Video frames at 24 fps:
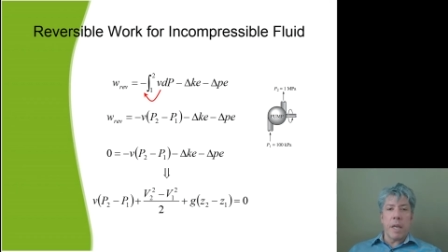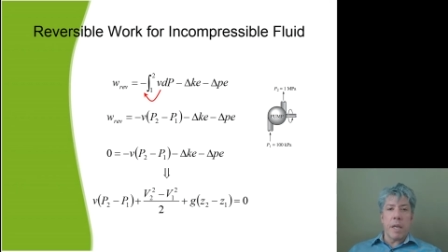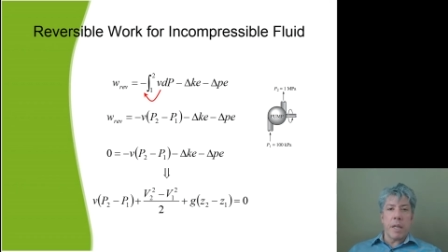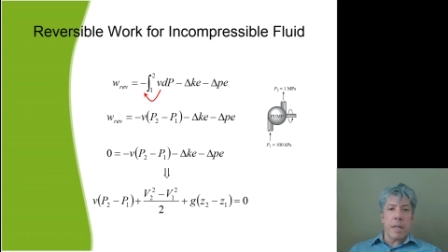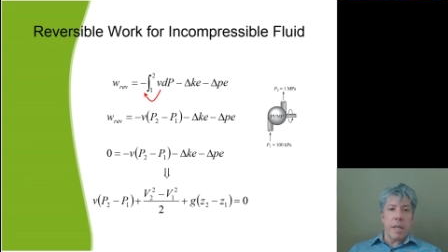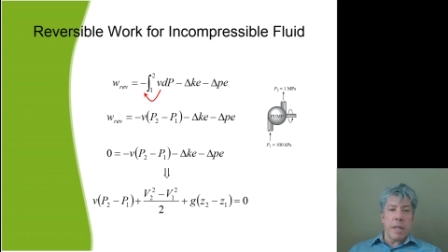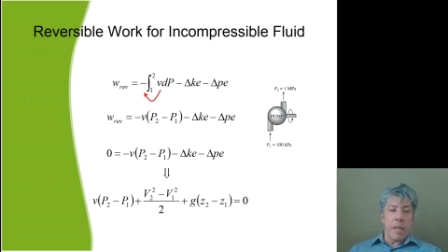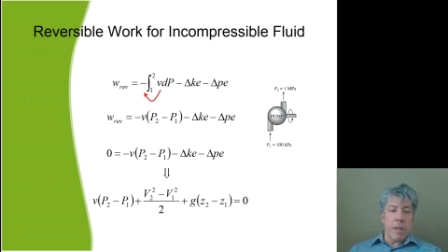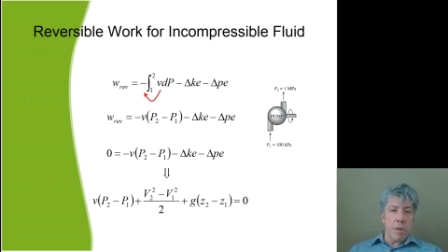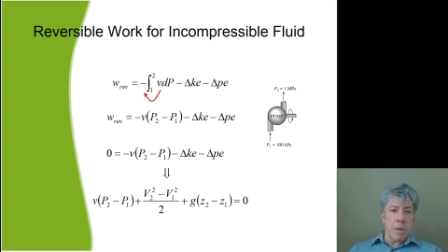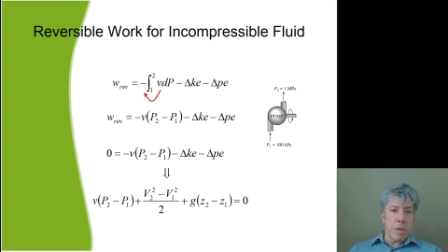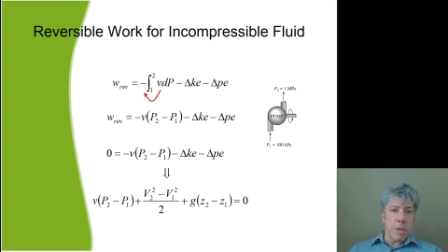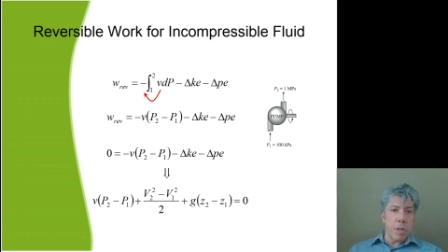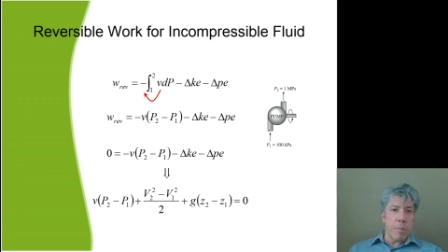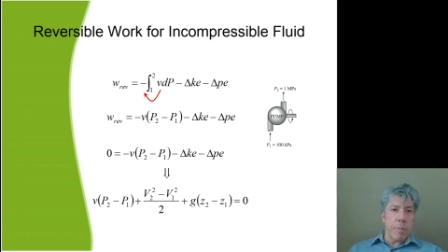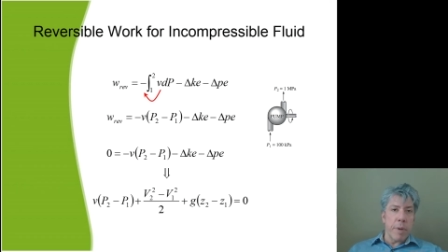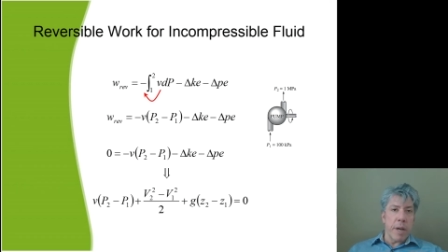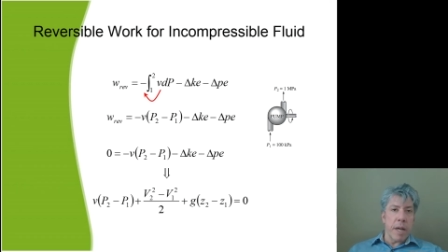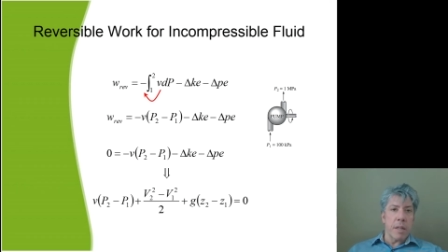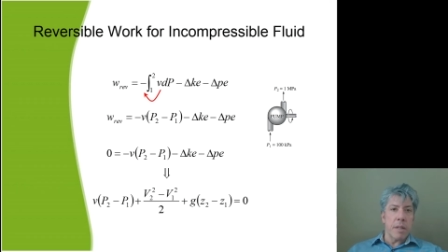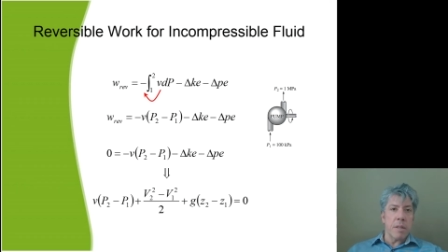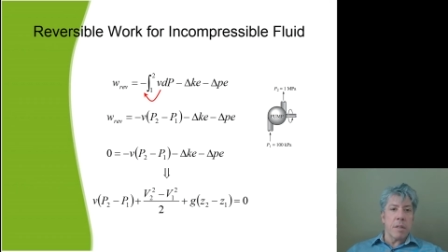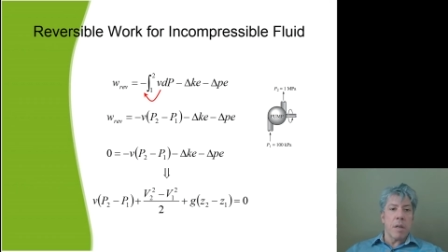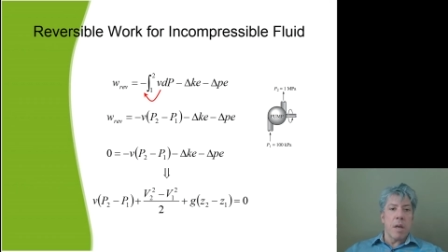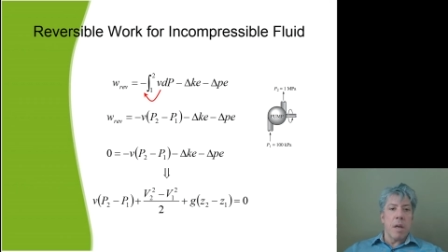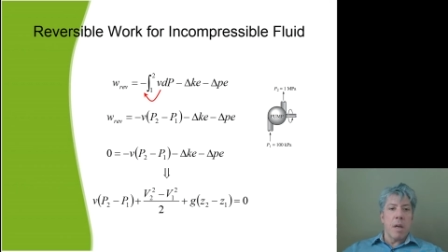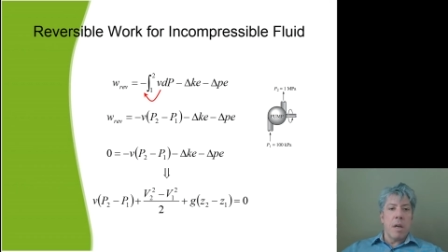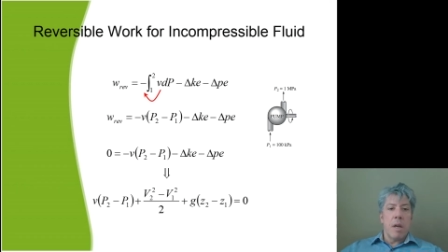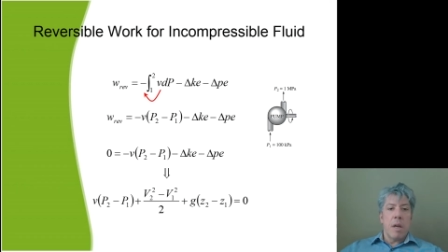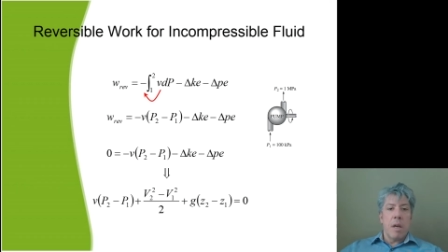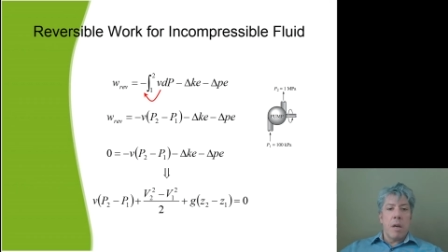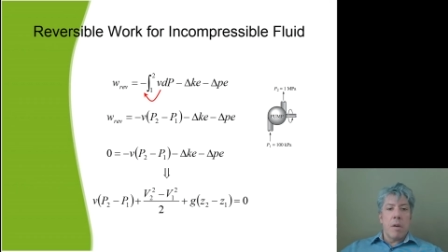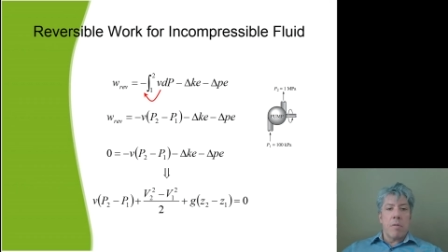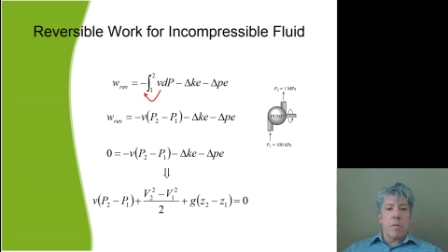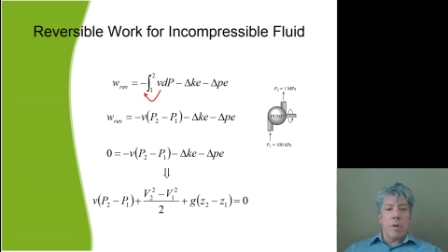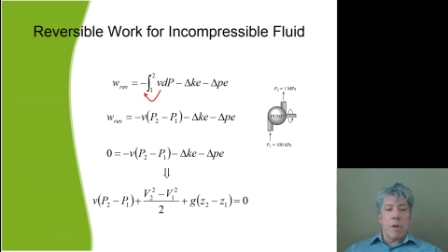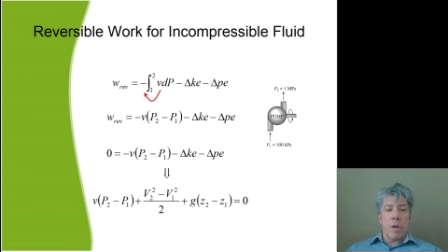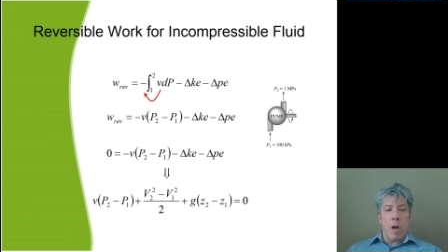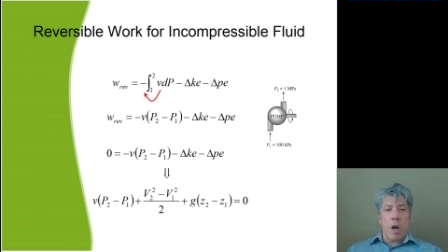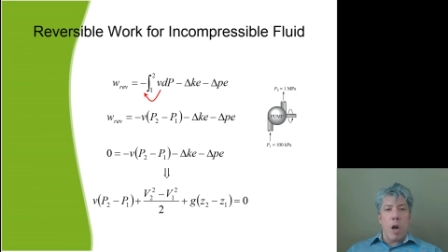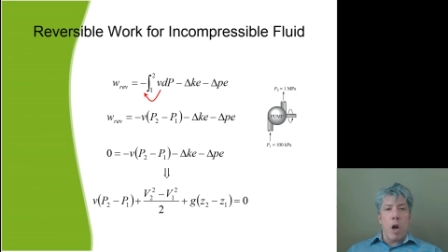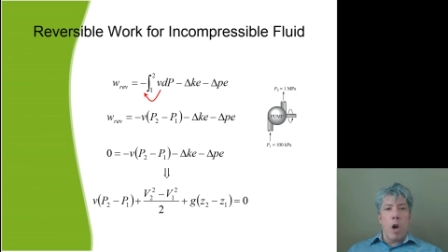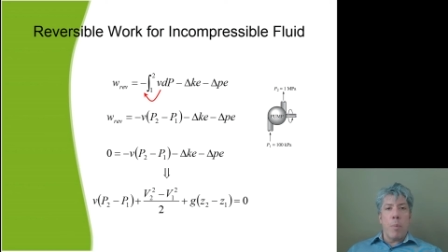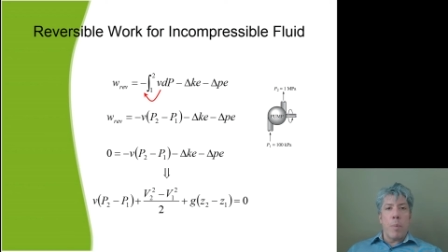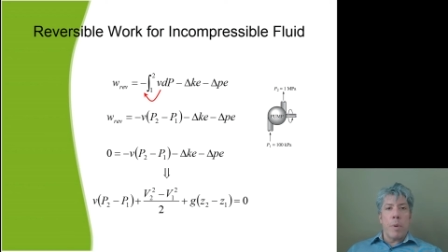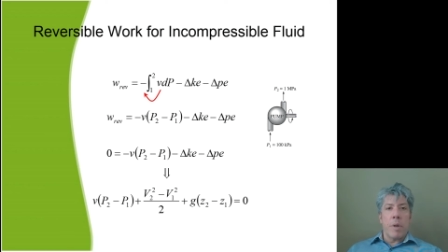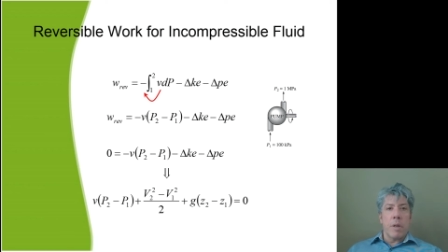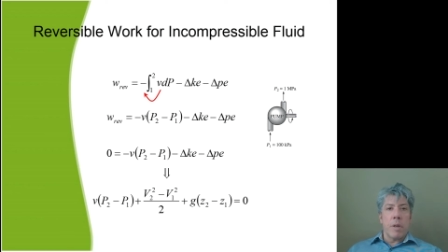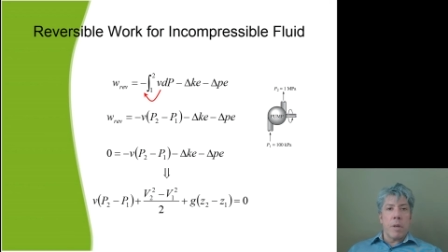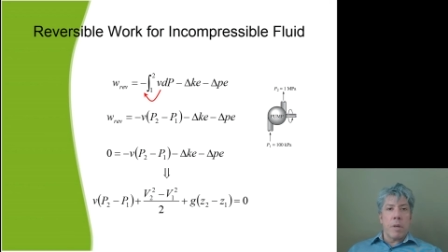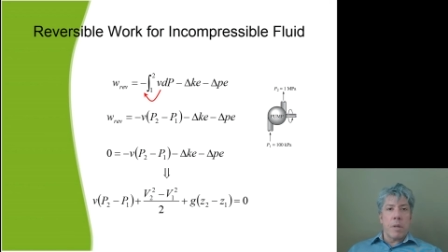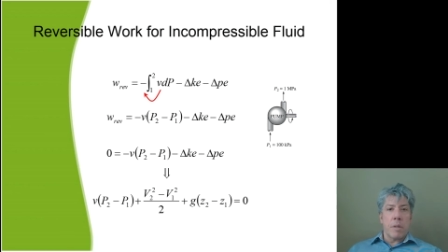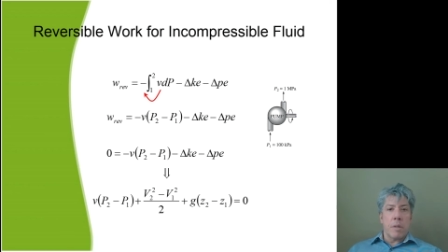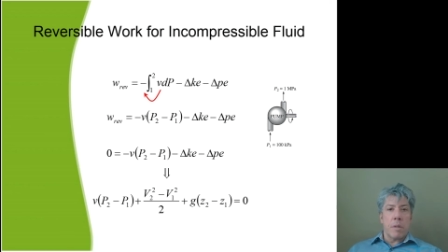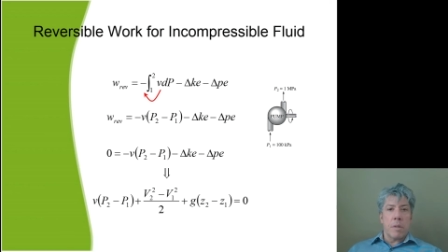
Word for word: an energy balance for an open,